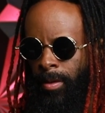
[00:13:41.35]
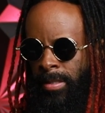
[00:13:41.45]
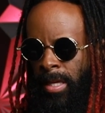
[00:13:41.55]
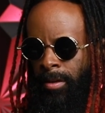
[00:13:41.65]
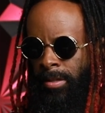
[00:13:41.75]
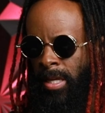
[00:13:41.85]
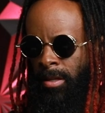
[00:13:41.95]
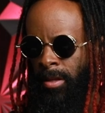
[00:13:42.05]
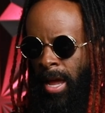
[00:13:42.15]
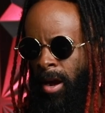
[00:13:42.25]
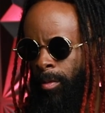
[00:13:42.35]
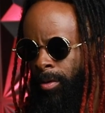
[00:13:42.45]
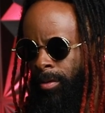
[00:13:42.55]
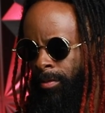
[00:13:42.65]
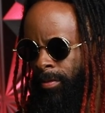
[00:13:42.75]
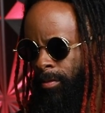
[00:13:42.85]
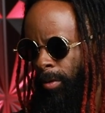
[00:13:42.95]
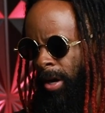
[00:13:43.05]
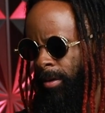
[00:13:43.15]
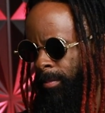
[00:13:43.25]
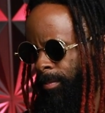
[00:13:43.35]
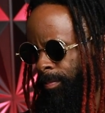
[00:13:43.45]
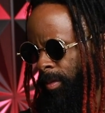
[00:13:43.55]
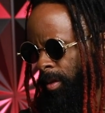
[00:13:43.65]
It's not another hour of random